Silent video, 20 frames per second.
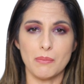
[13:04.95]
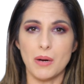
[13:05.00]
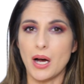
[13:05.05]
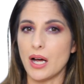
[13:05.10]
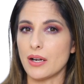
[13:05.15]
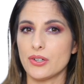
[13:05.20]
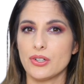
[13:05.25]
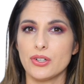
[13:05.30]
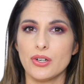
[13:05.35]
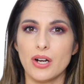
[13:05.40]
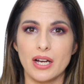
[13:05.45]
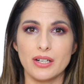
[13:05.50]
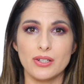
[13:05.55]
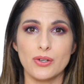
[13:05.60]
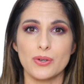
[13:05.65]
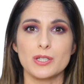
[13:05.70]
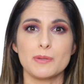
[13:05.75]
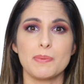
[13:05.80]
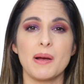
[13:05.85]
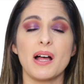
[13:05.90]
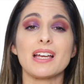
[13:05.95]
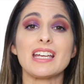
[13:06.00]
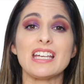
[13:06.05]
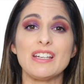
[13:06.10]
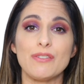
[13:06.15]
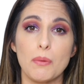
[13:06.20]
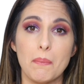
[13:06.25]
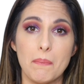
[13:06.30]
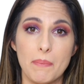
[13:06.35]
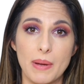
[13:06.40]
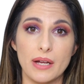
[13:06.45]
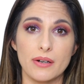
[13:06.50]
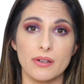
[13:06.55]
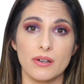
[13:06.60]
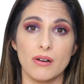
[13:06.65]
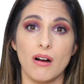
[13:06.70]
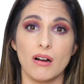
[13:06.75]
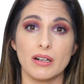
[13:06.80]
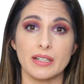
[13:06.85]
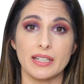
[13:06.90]
the monitor. I know it's probably even
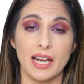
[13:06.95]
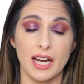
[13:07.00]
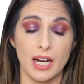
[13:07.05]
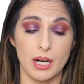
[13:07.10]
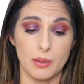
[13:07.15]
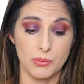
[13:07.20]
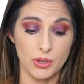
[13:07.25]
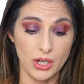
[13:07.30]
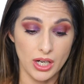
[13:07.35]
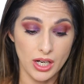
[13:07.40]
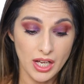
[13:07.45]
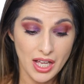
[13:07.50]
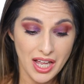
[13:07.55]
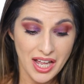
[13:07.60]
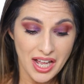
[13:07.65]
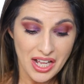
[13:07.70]
better on camera.